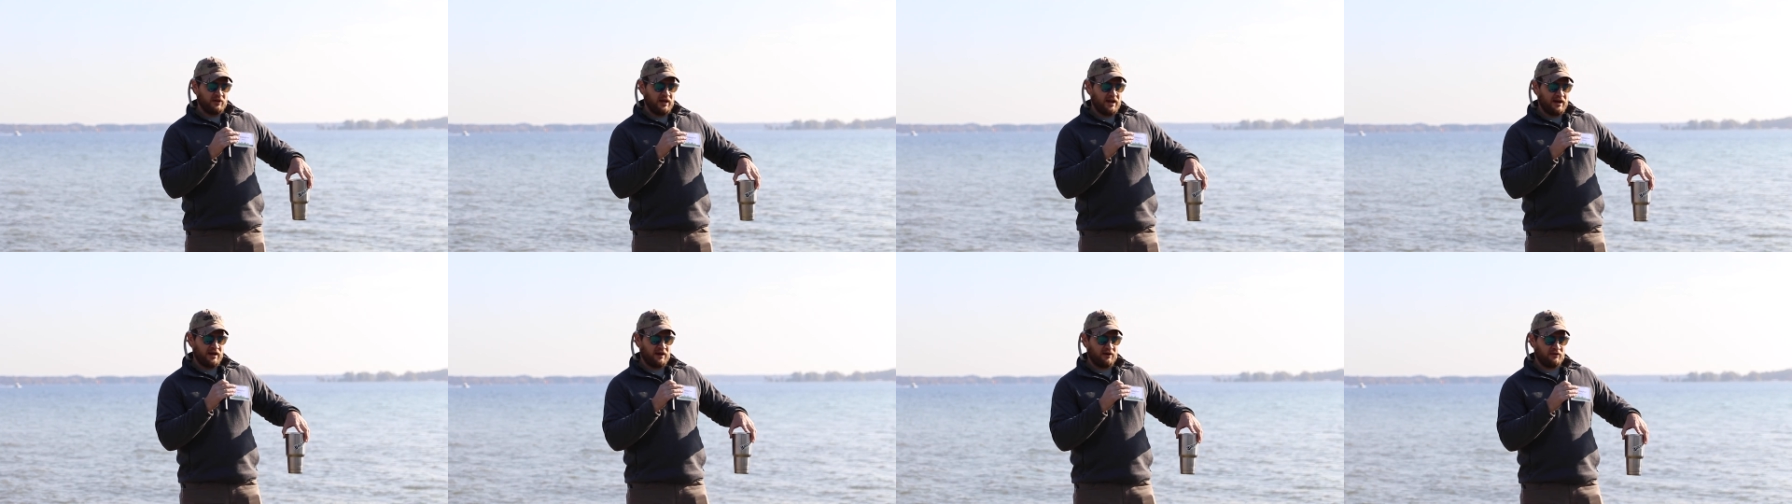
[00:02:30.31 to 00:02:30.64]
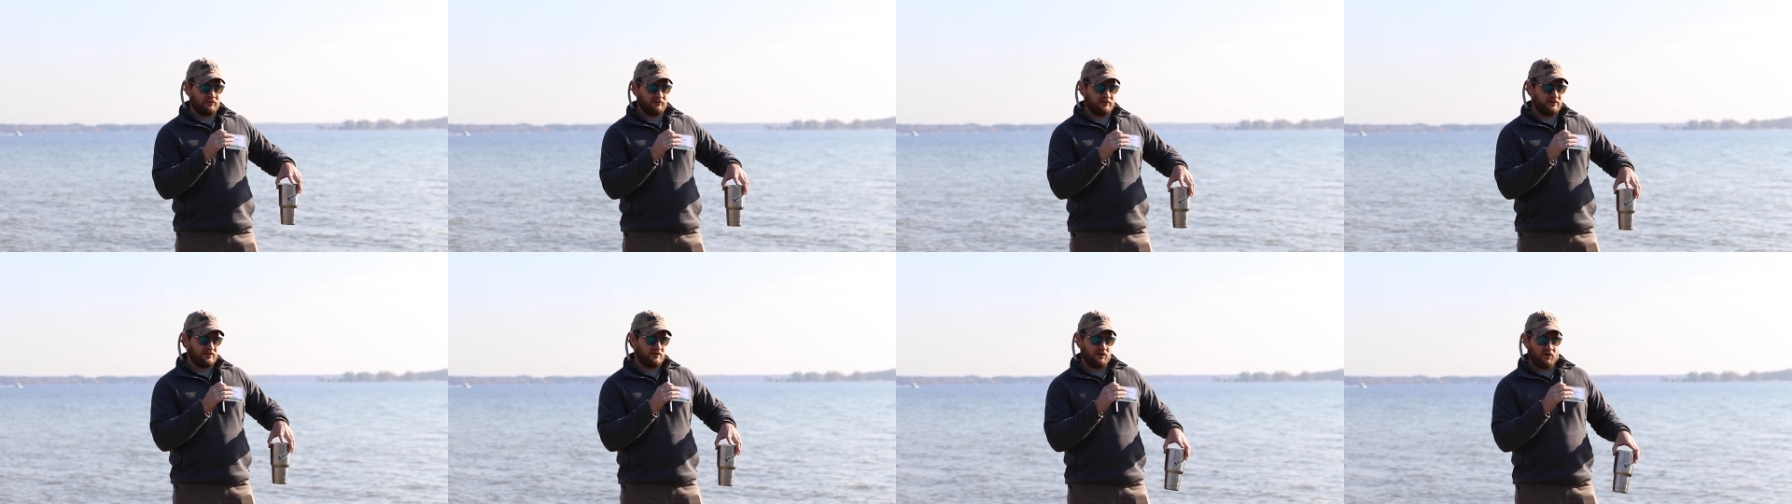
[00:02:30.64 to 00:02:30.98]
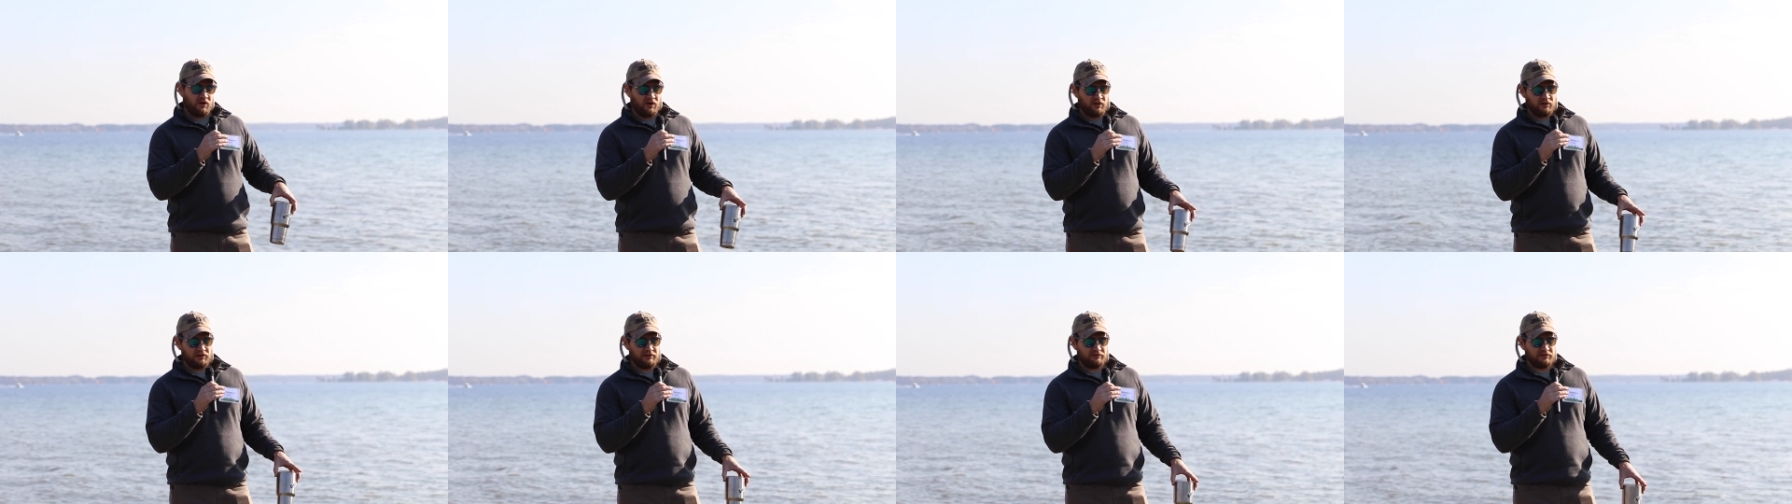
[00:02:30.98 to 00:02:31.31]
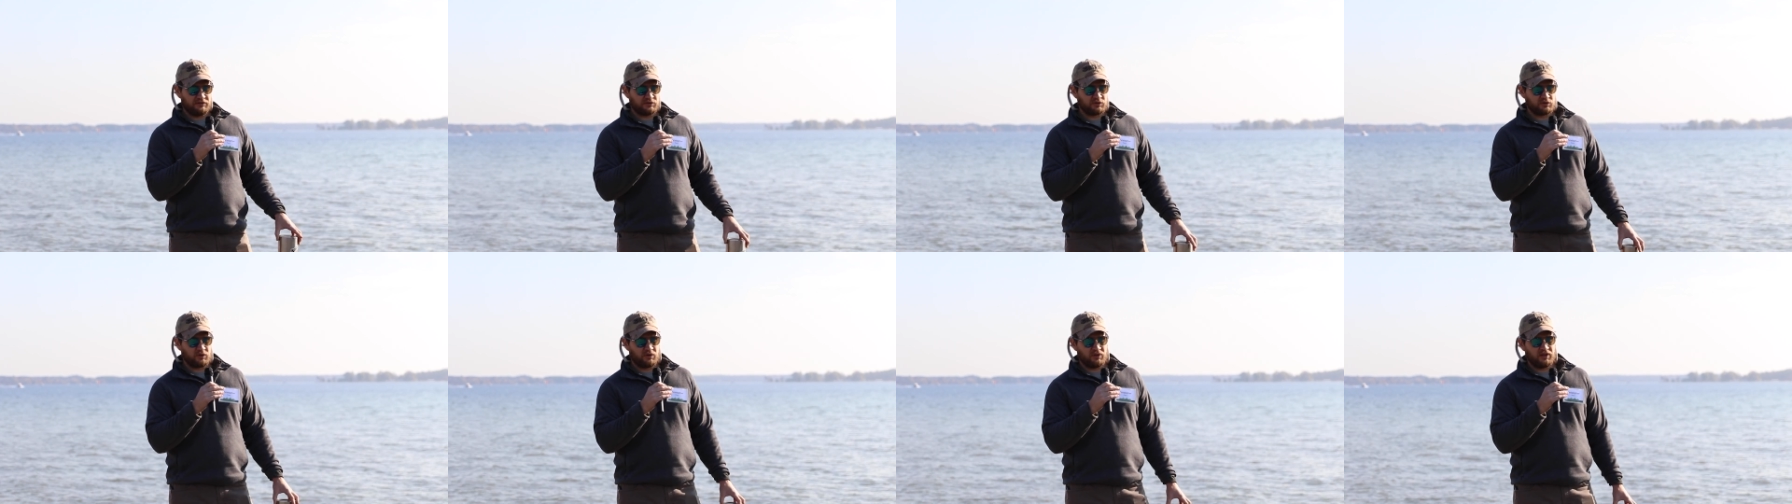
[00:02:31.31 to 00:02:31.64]
now in all
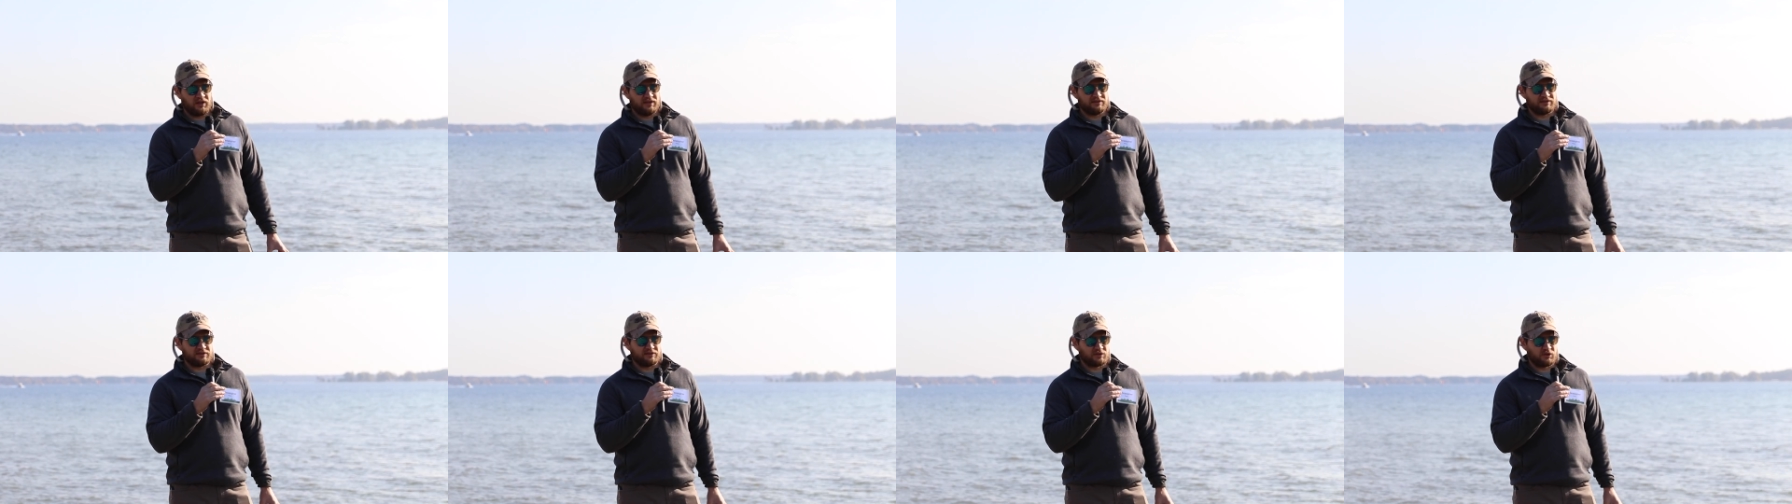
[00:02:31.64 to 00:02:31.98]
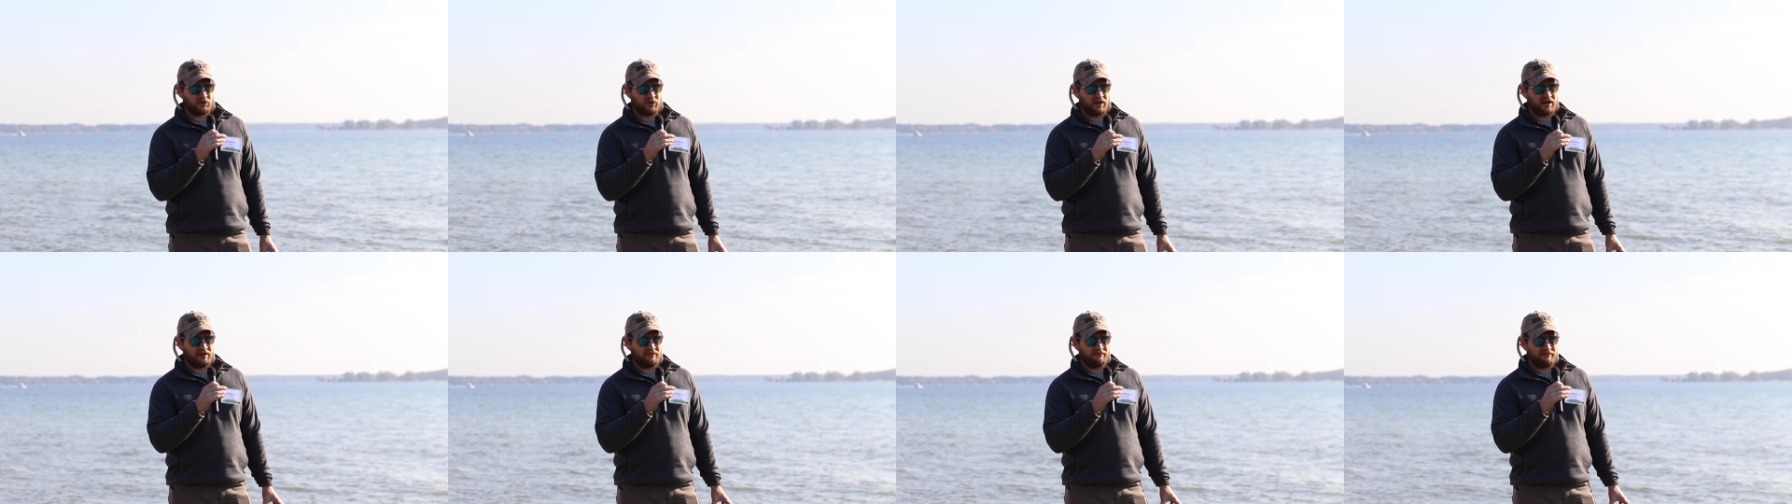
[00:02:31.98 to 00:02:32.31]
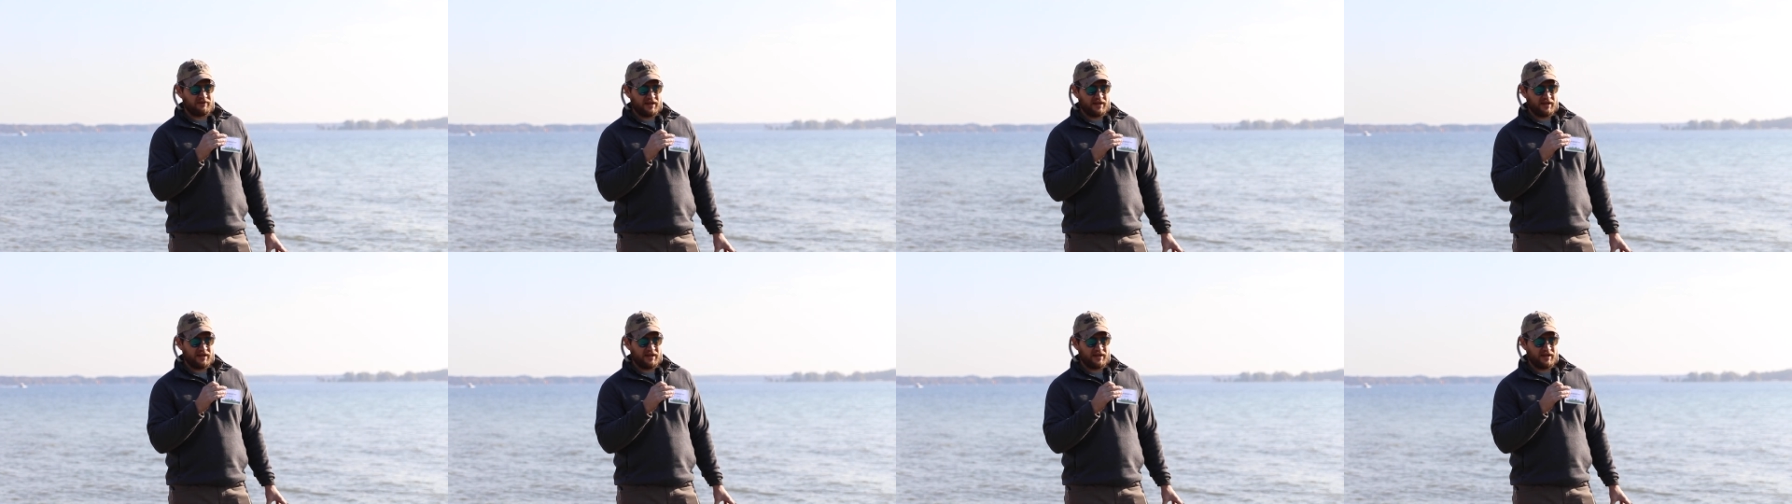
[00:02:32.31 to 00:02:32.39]
living shorelines is create